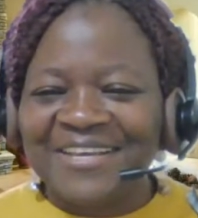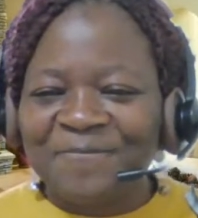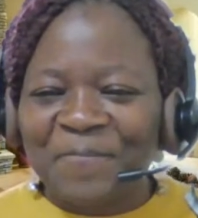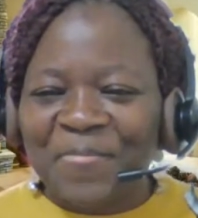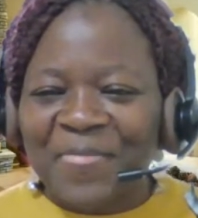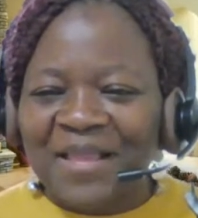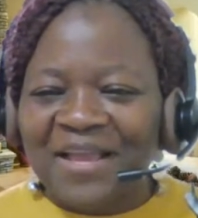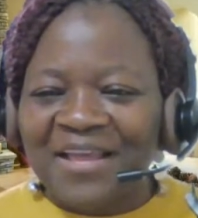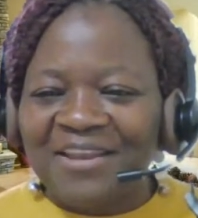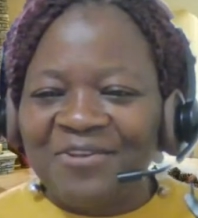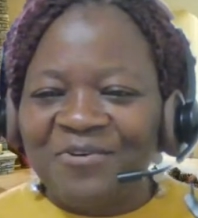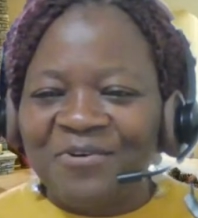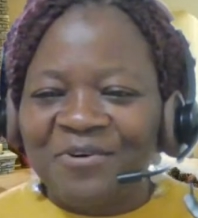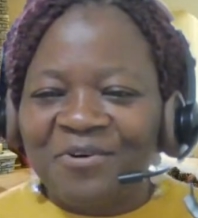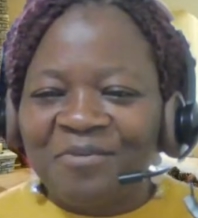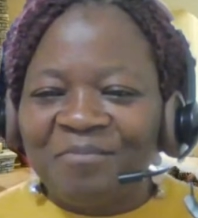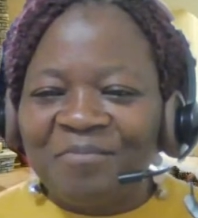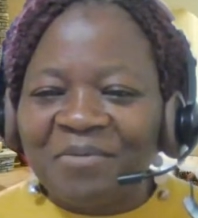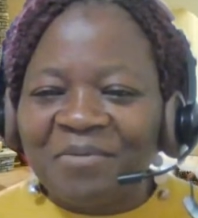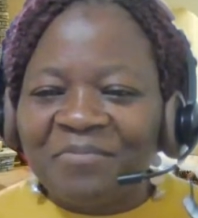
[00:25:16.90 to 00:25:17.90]

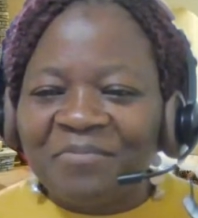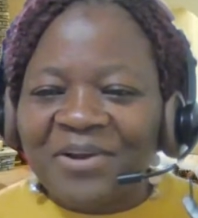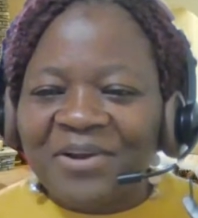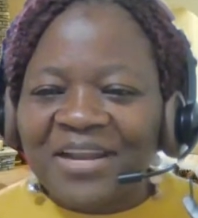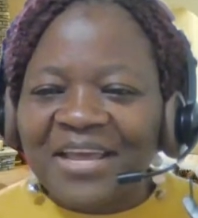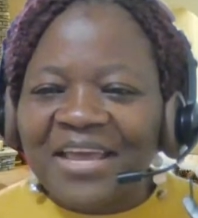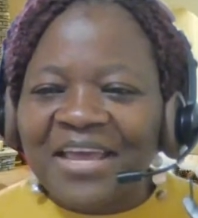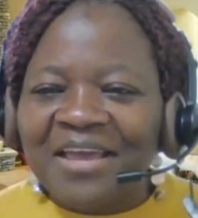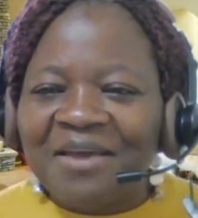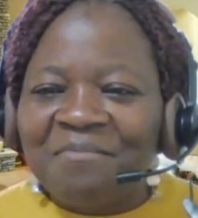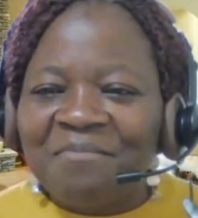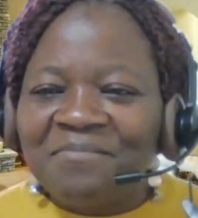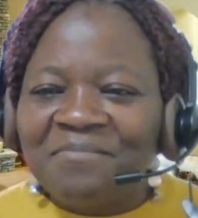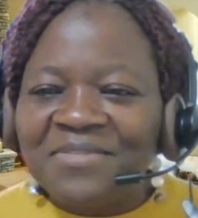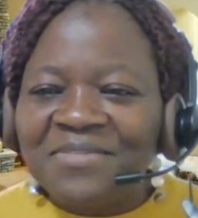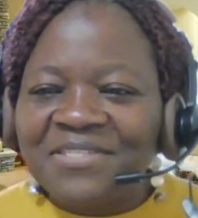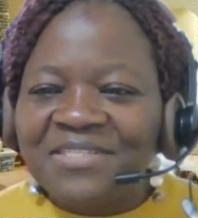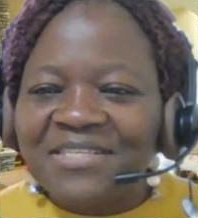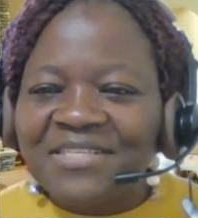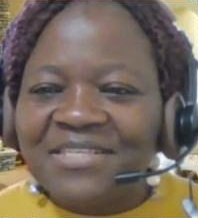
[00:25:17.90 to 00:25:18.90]
Hello, my brother
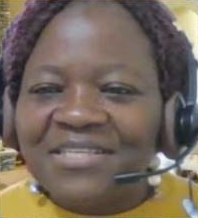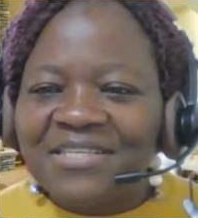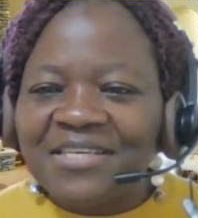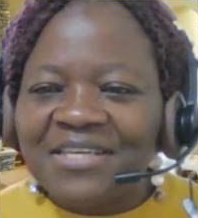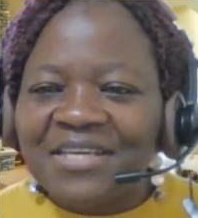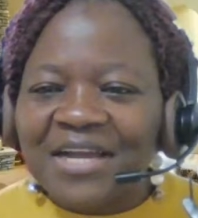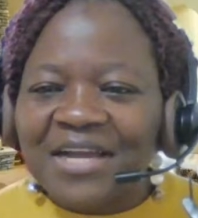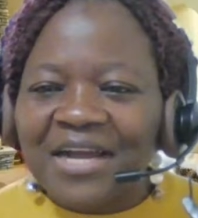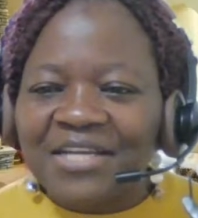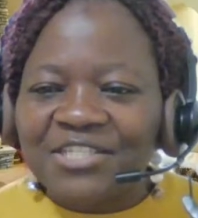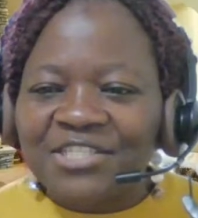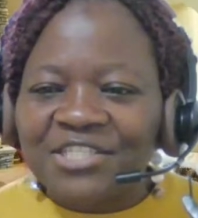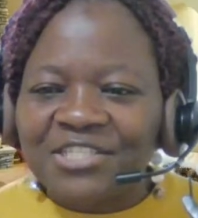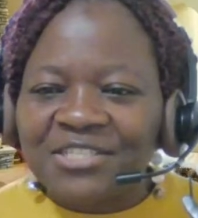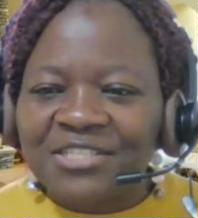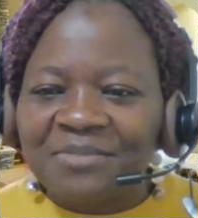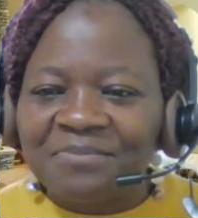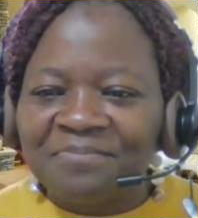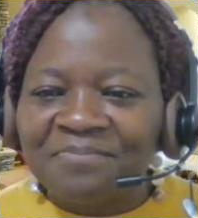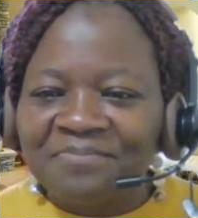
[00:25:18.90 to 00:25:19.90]
MD
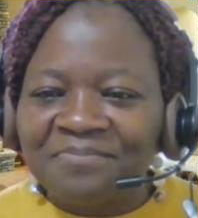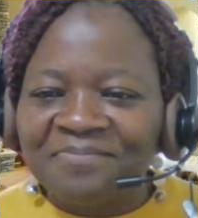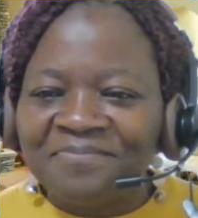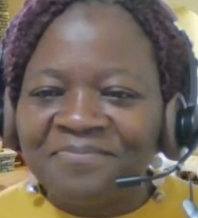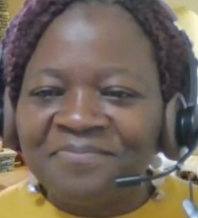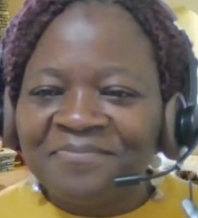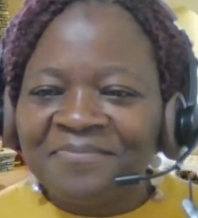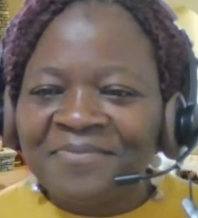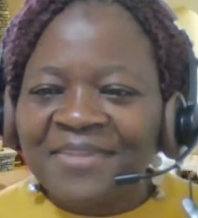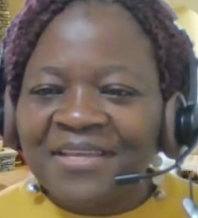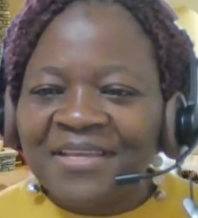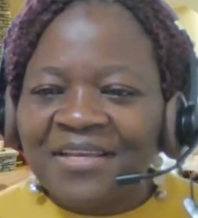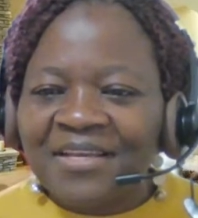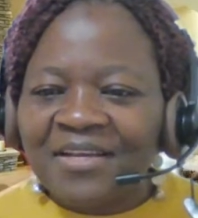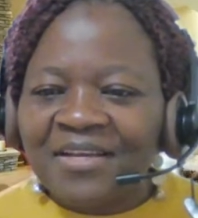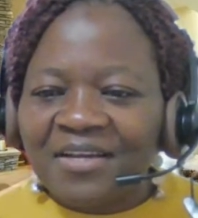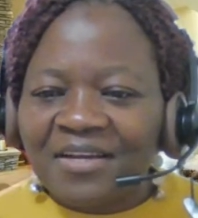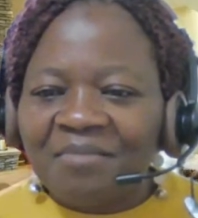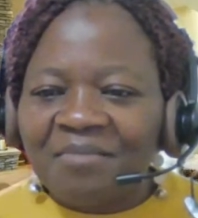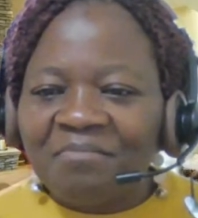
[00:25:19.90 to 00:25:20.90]
Kashim.
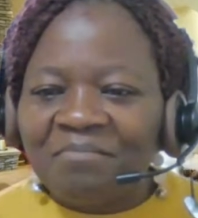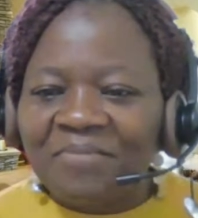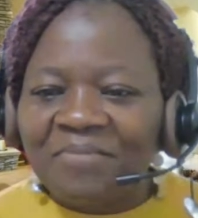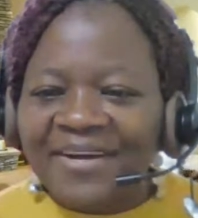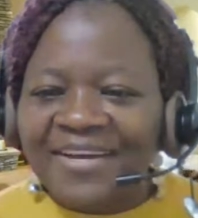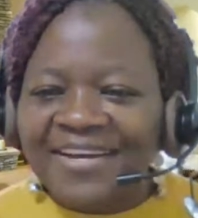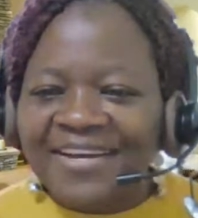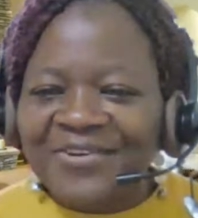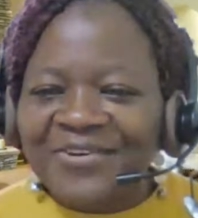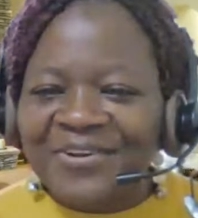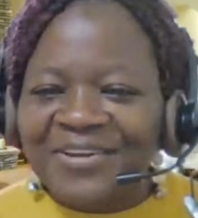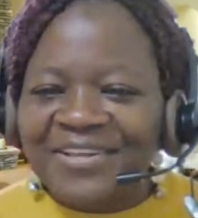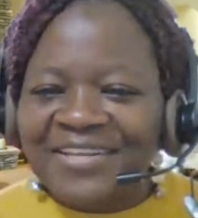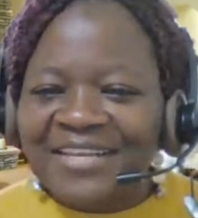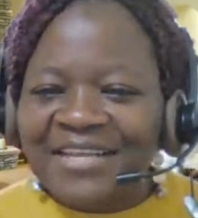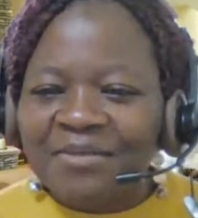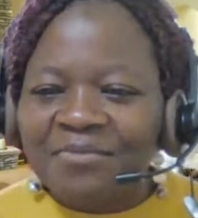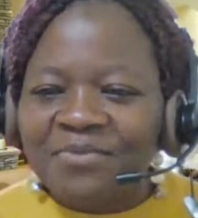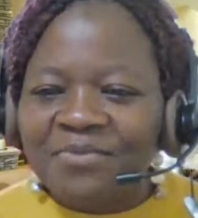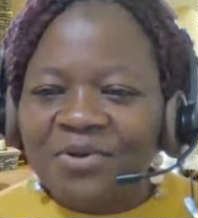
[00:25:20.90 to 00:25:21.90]
I'm bad at calling
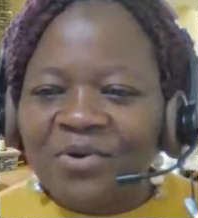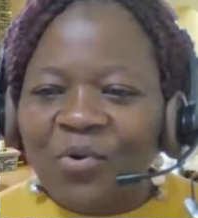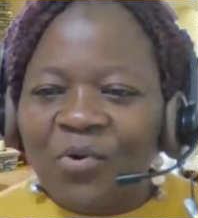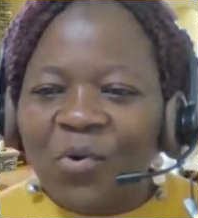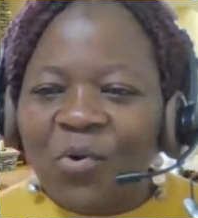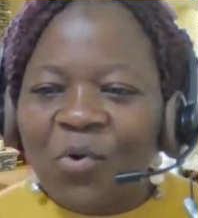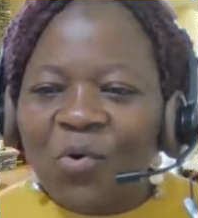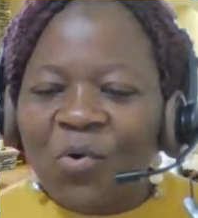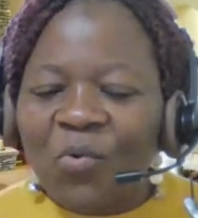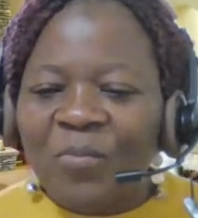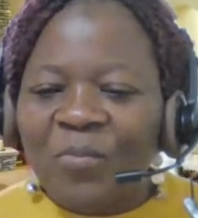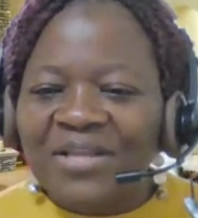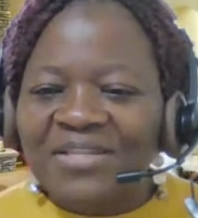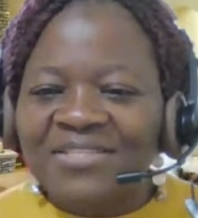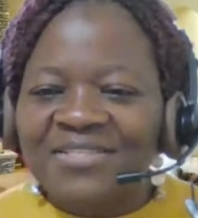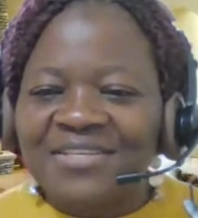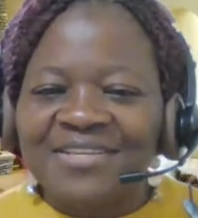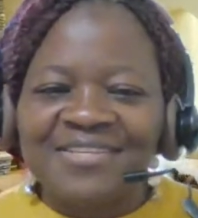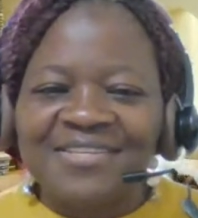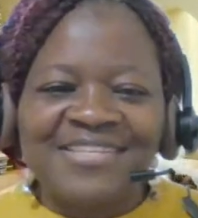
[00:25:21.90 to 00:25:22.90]
names. Oh, my
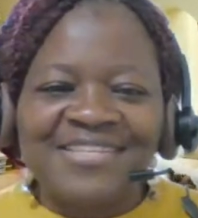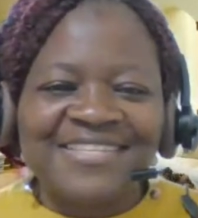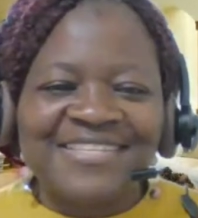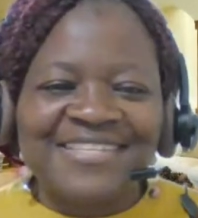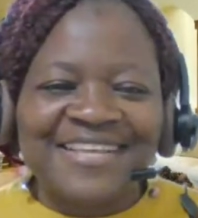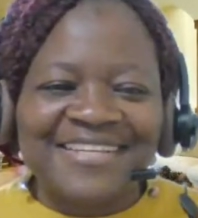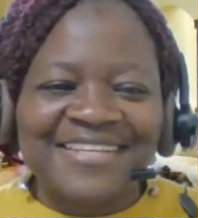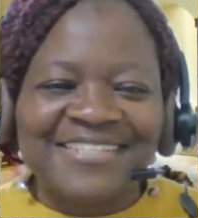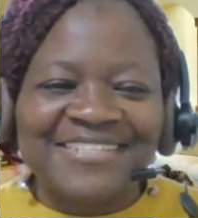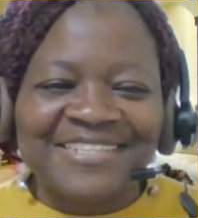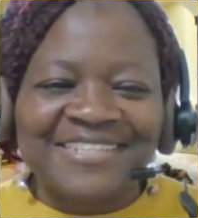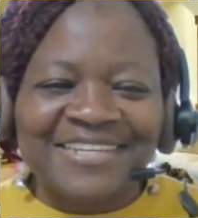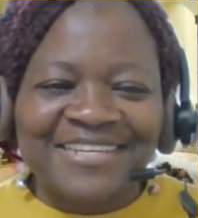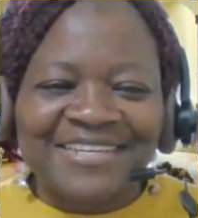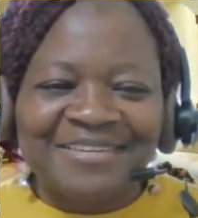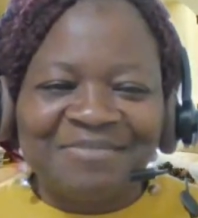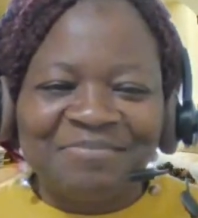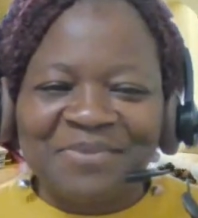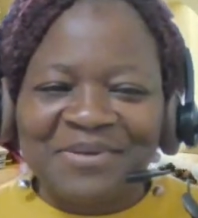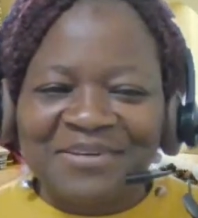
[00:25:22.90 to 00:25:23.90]
dear sister
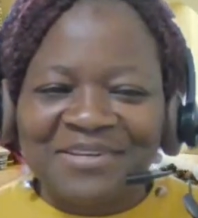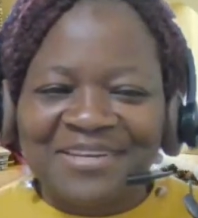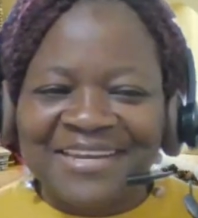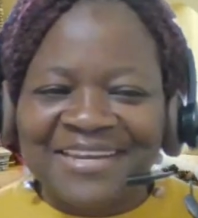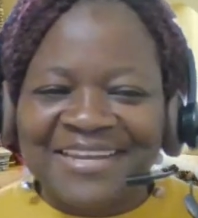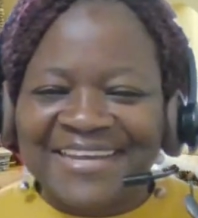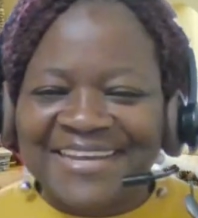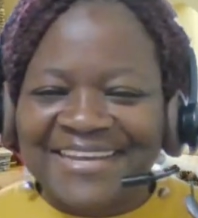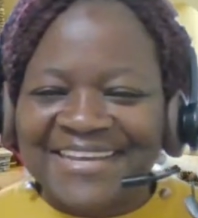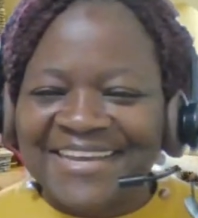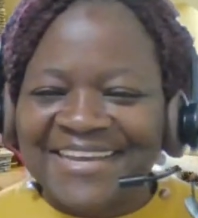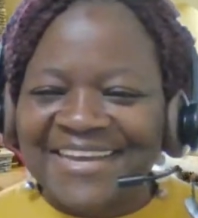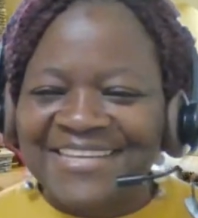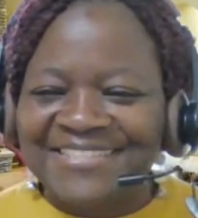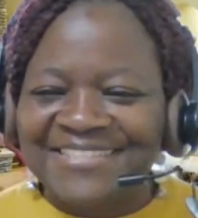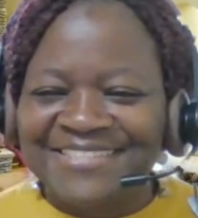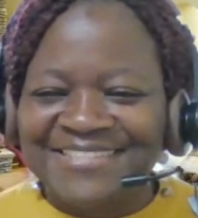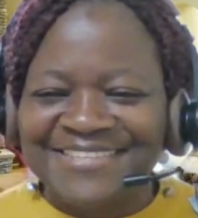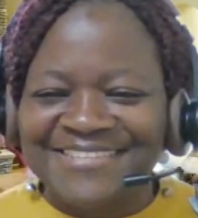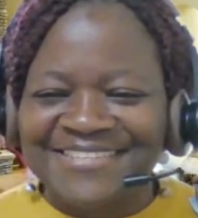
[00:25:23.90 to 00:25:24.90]
Janet Butler. Hi,
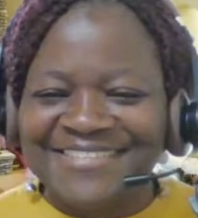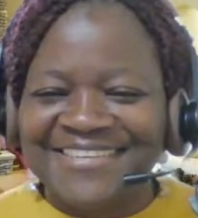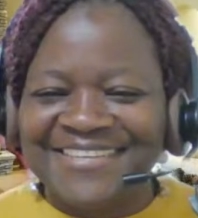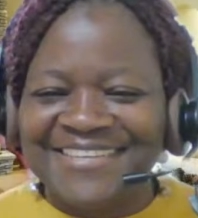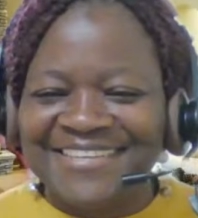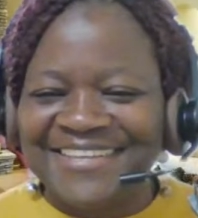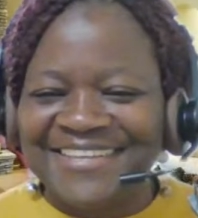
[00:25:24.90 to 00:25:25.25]
sis.